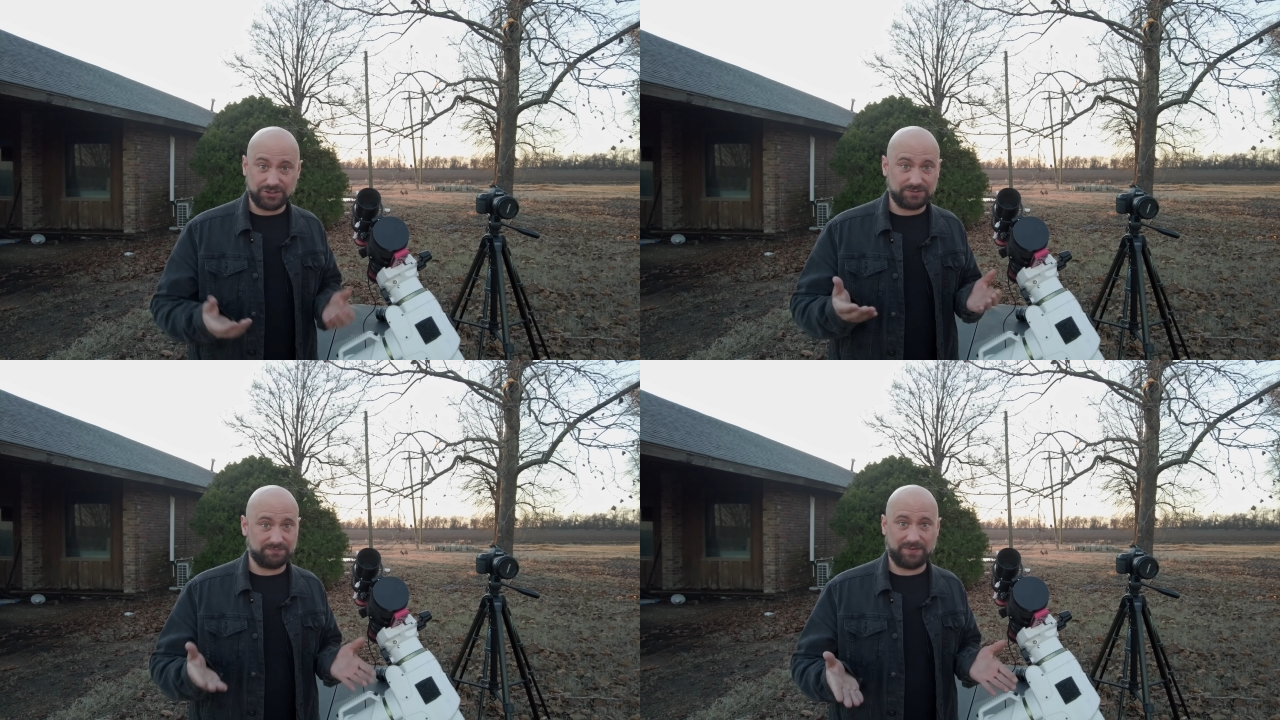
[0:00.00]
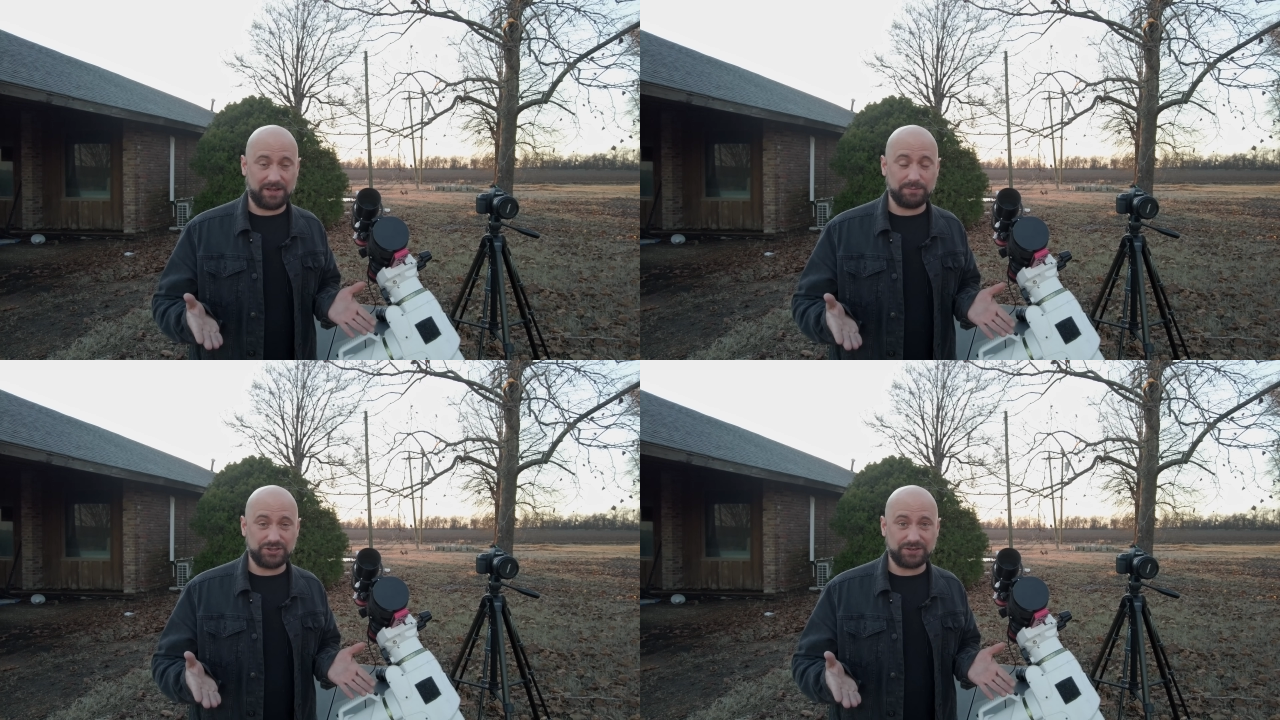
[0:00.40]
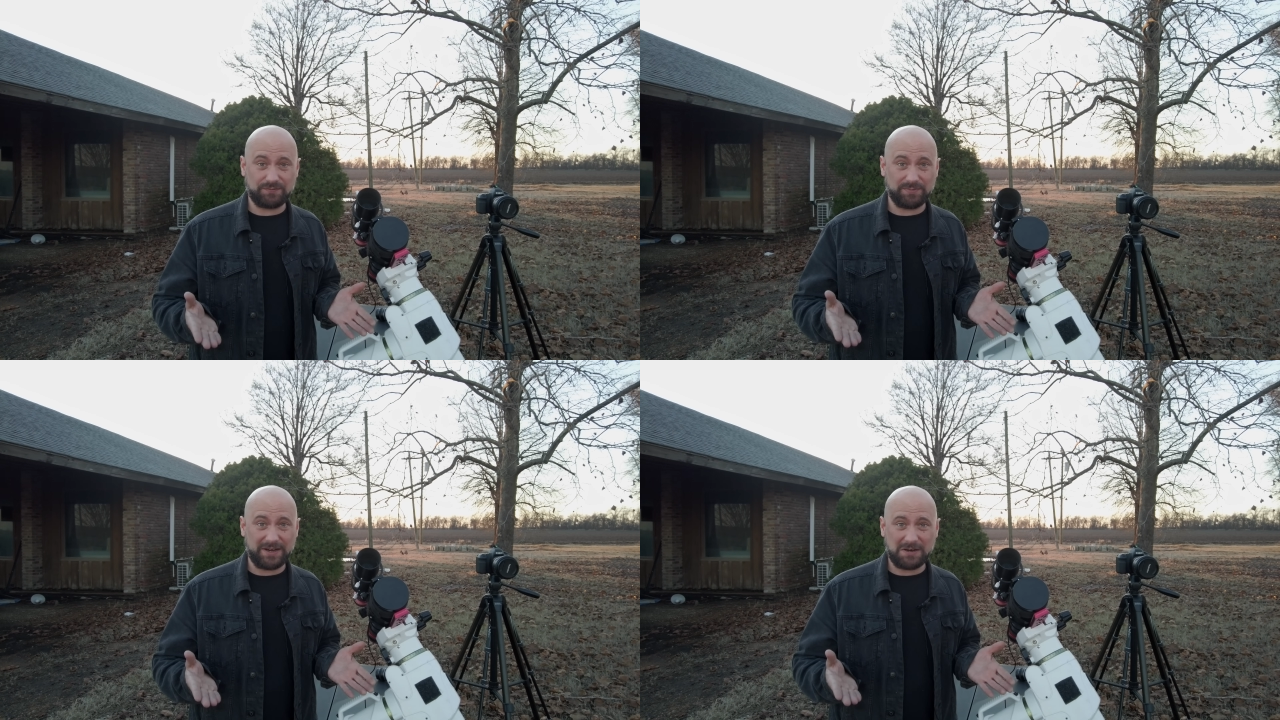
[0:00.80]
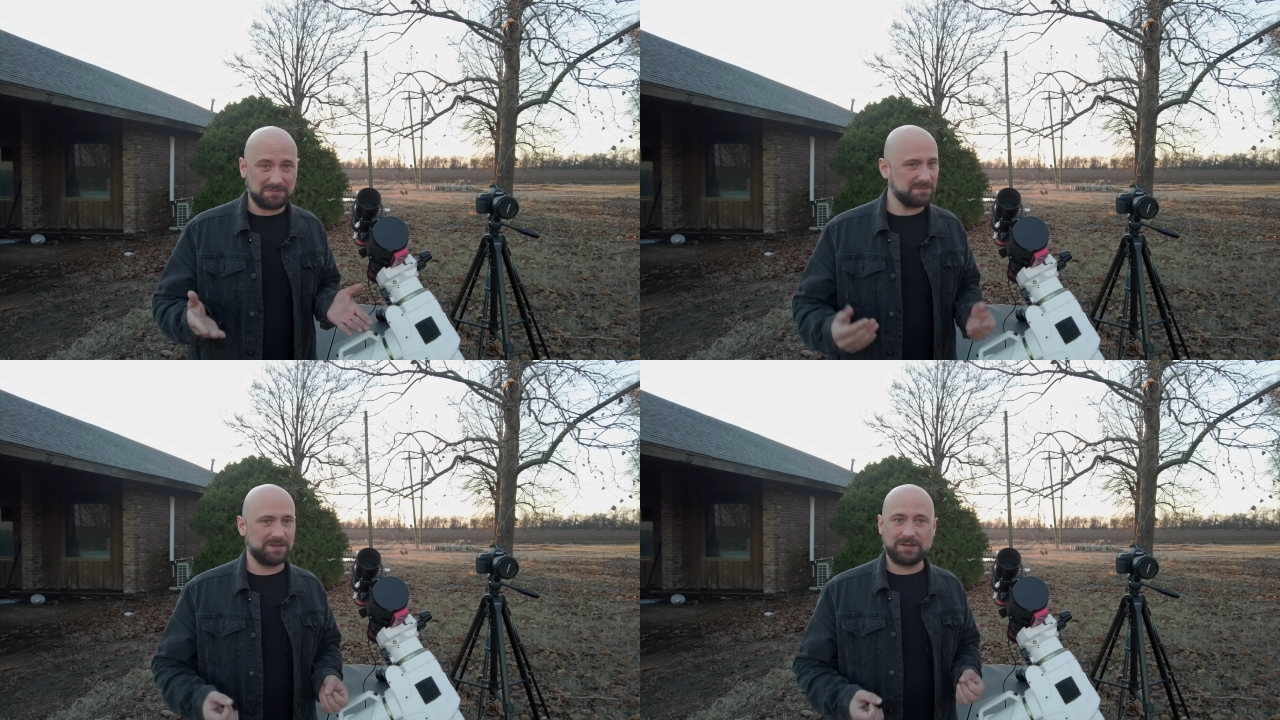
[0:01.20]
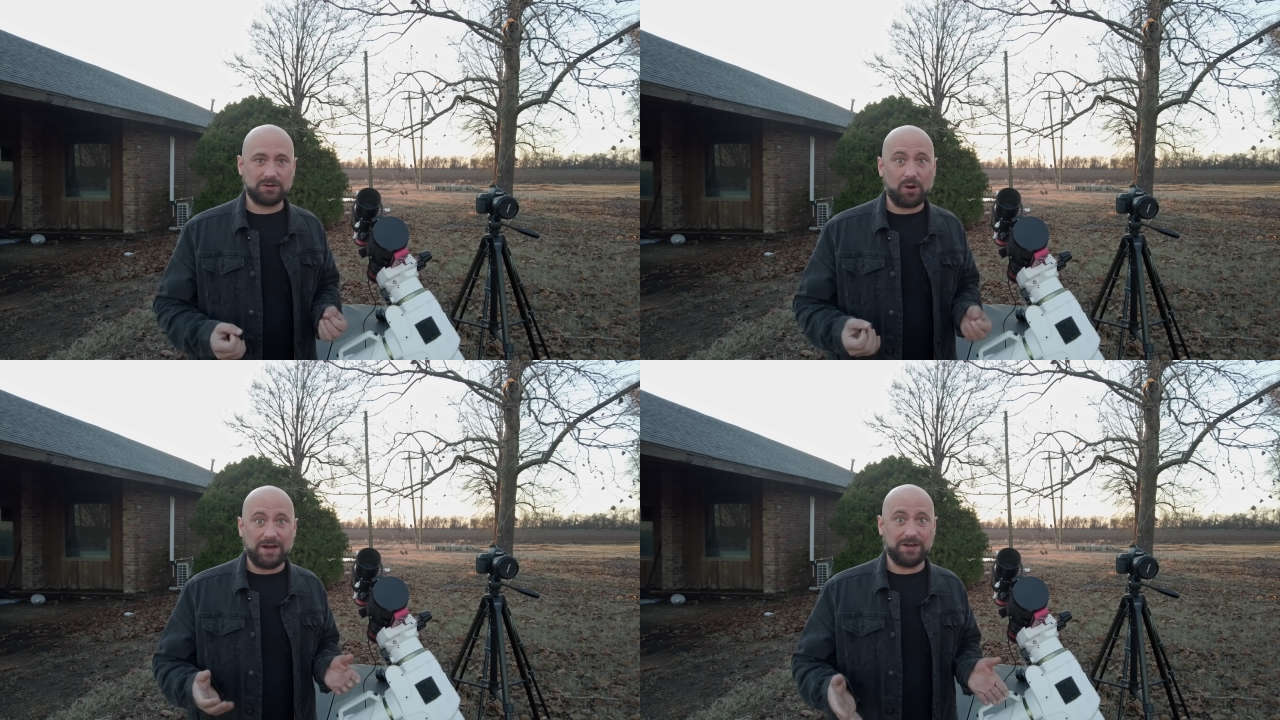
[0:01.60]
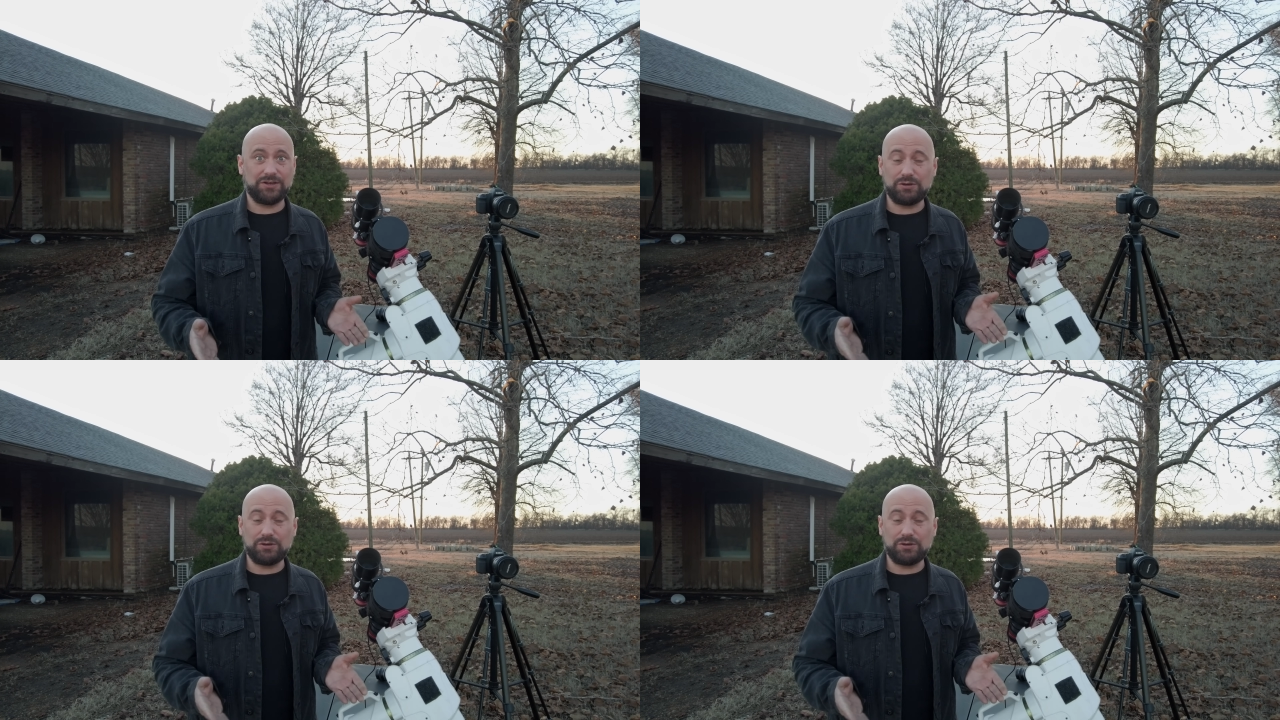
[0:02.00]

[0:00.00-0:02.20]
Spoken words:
just imaging from there, great.